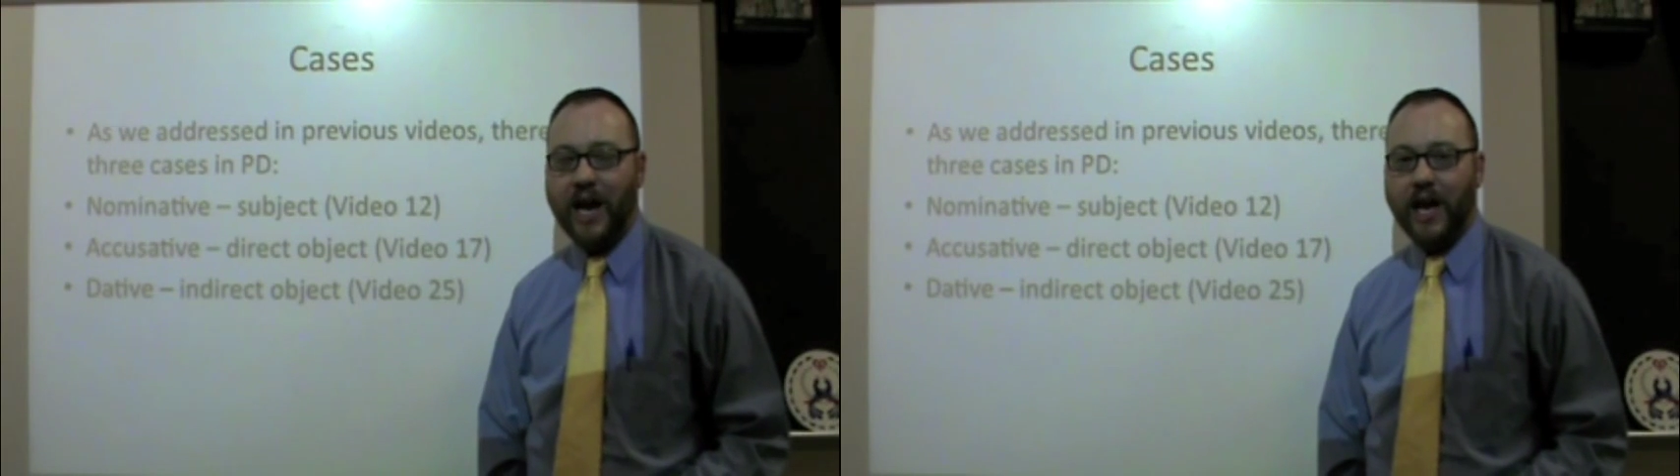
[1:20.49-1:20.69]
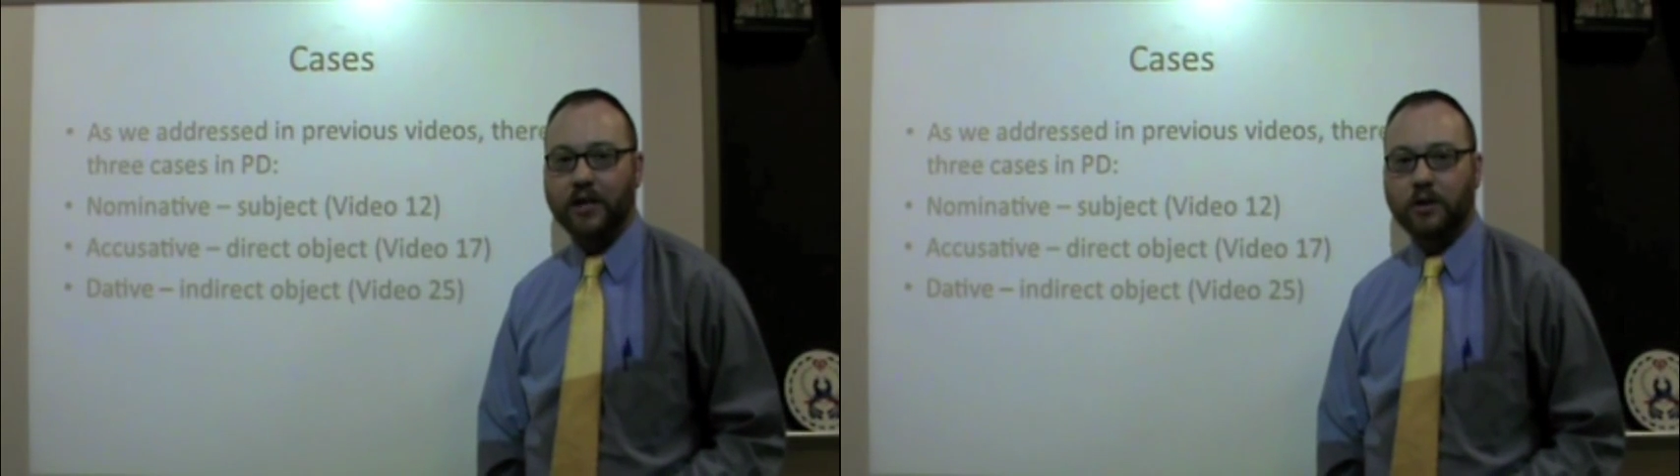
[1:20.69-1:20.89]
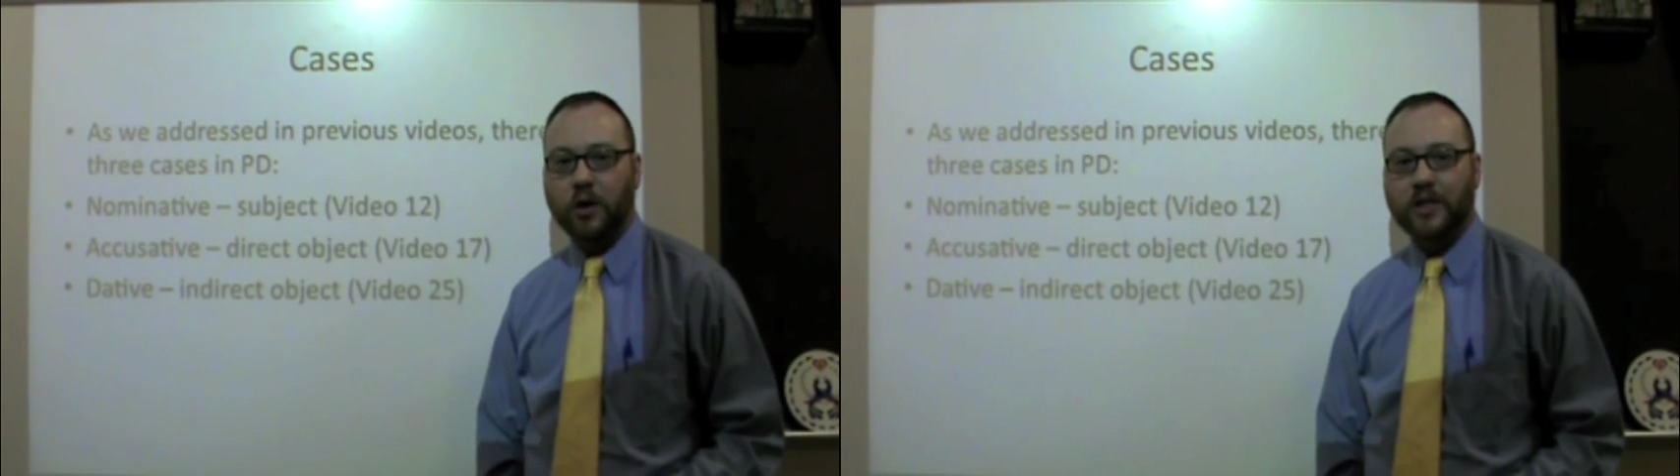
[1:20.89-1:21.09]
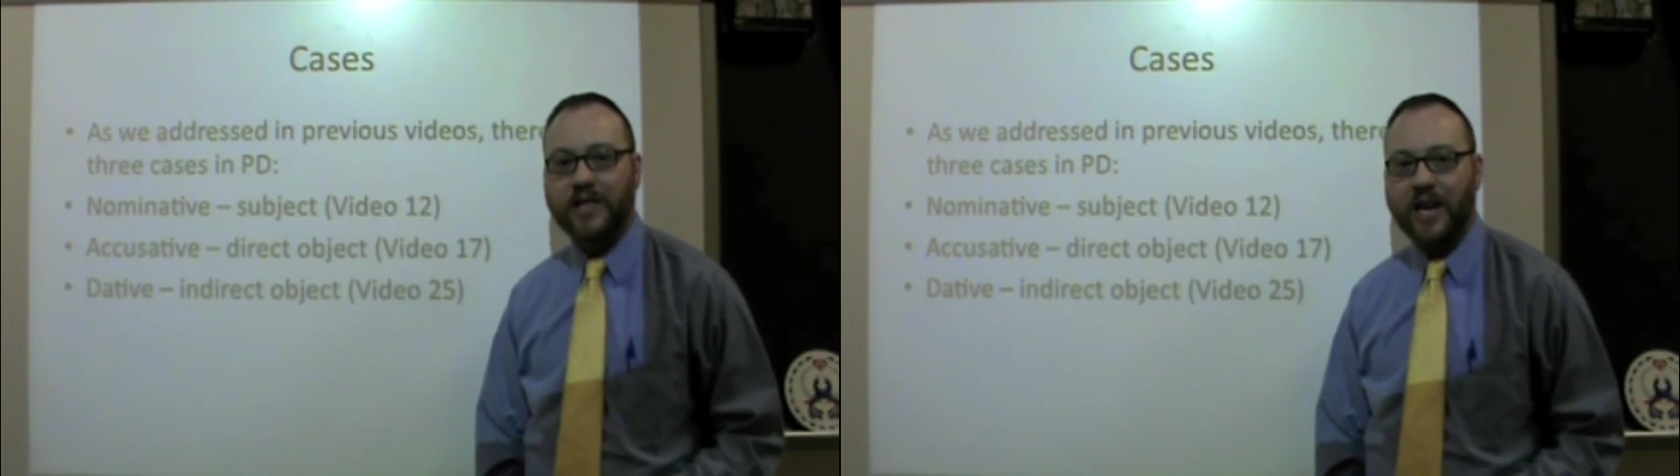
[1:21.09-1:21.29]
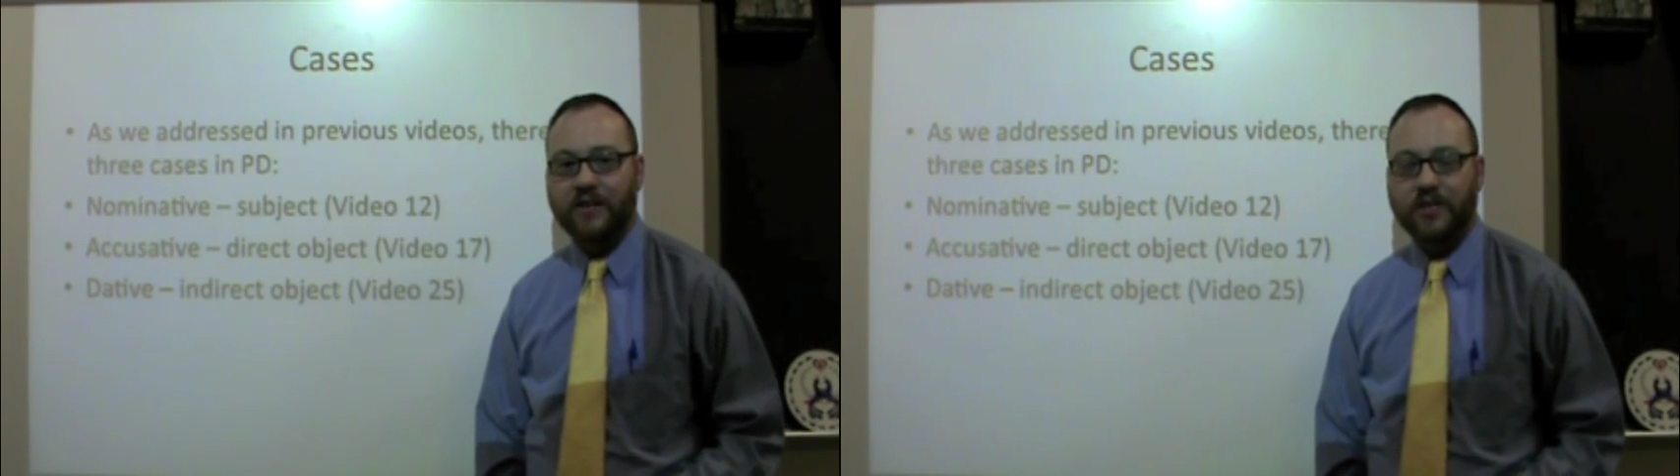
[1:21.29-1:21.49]
handle on
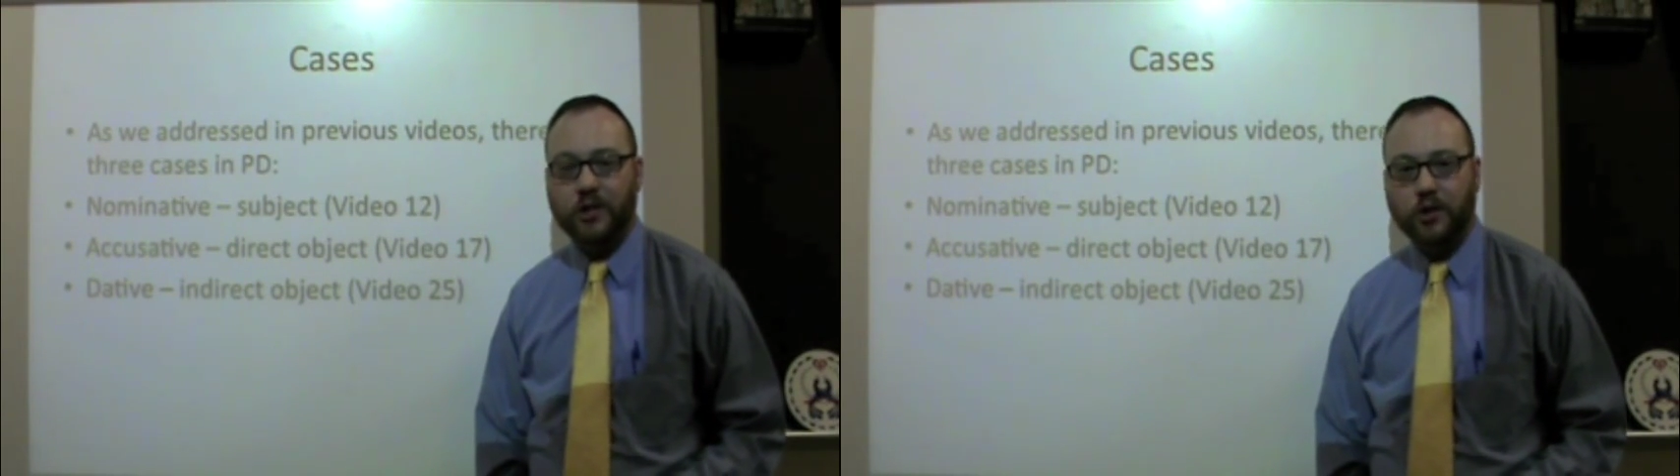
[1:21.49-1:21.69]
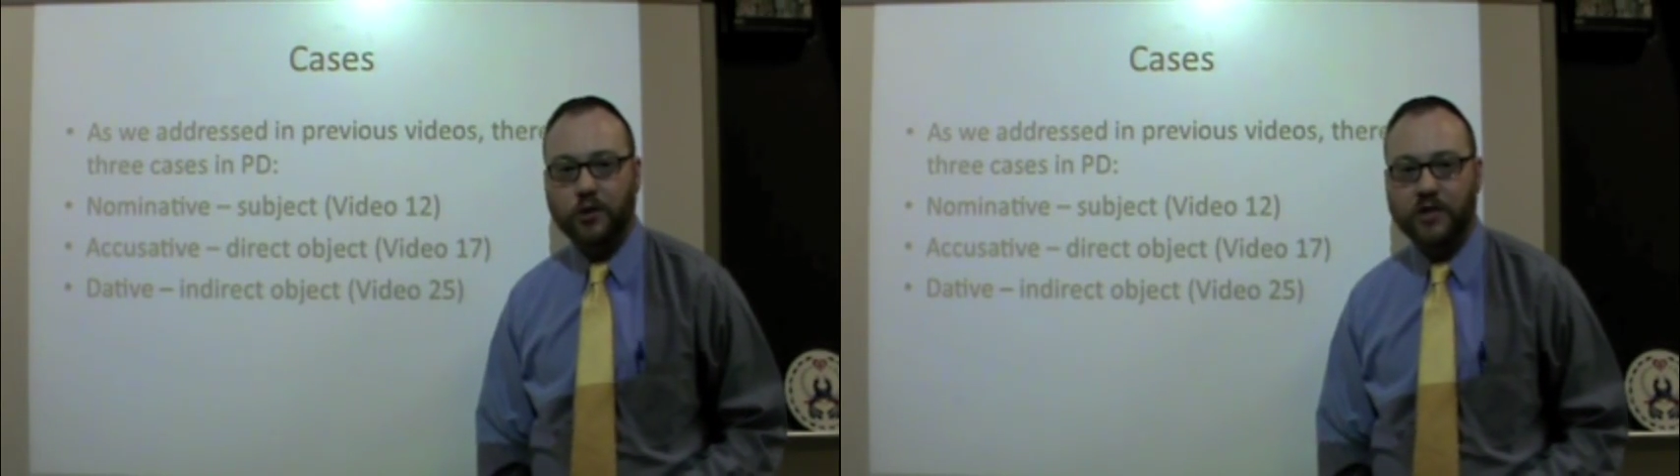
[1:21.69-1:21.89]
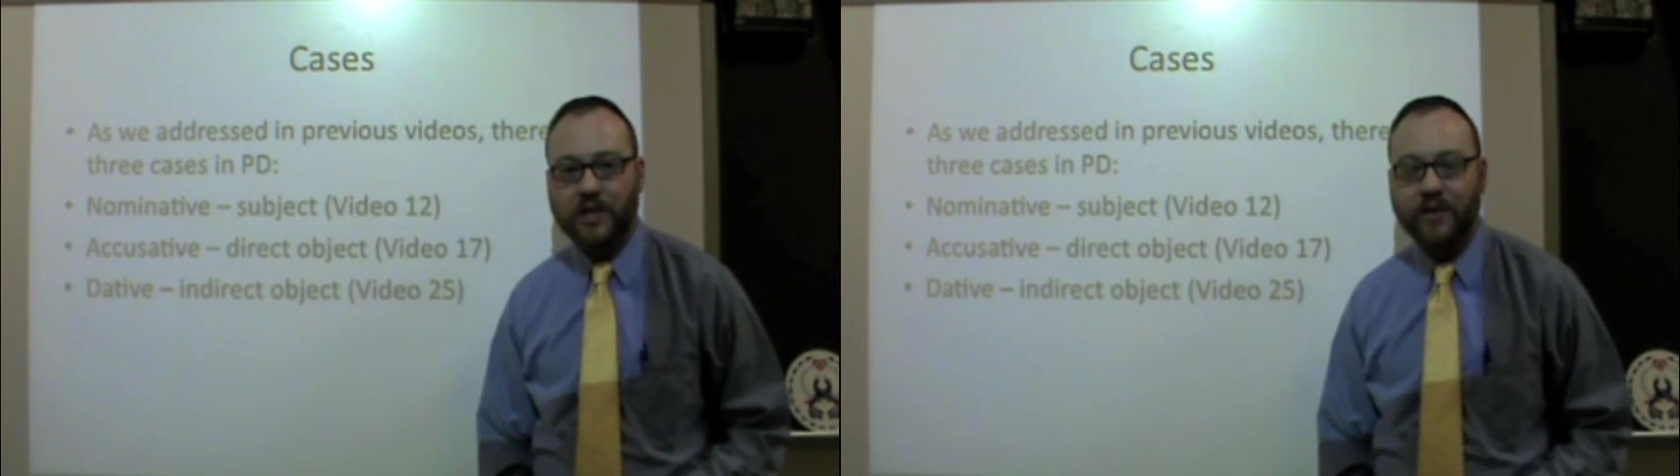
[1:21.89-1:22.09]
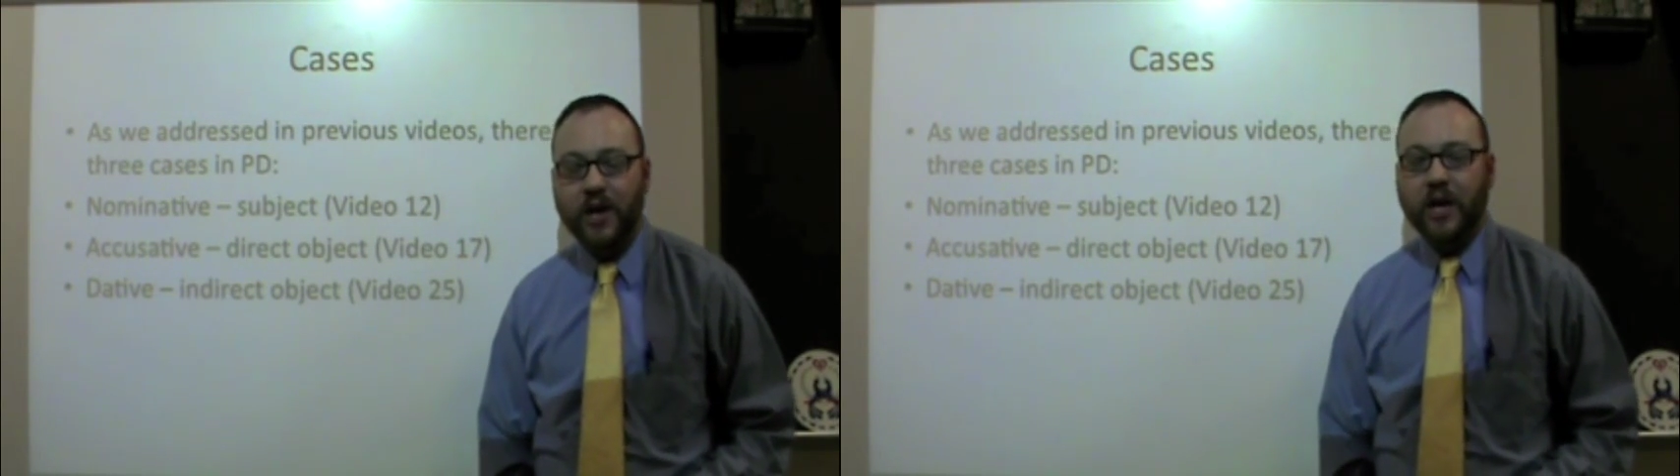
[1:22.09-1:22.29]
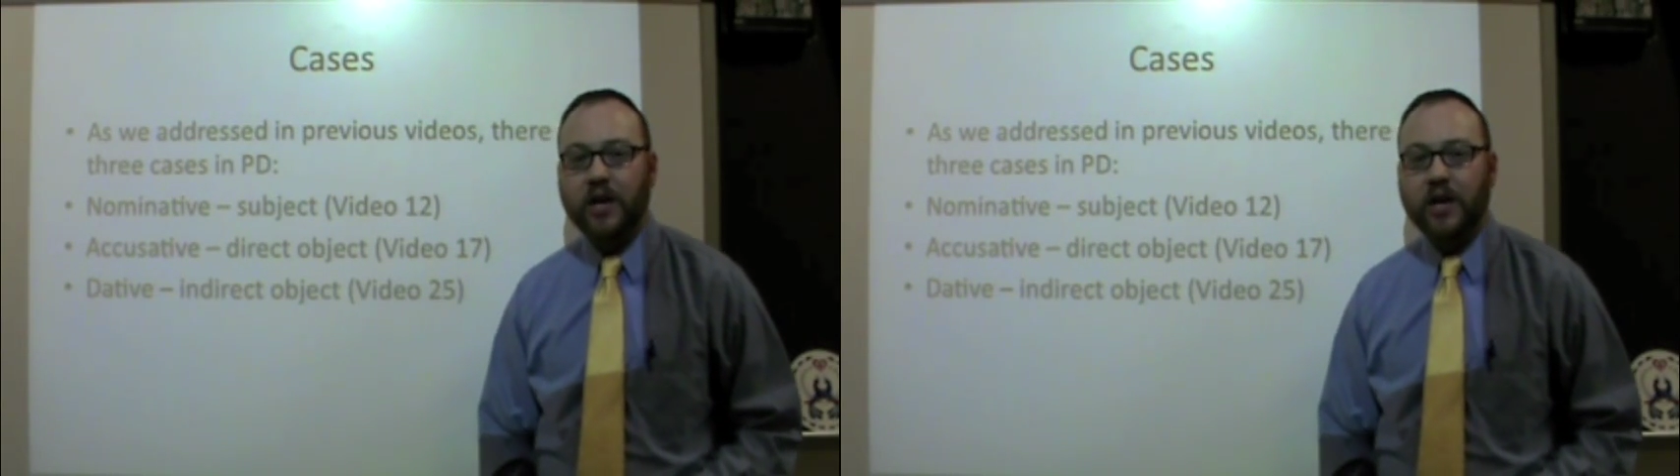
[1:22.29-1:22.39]
dative and accusative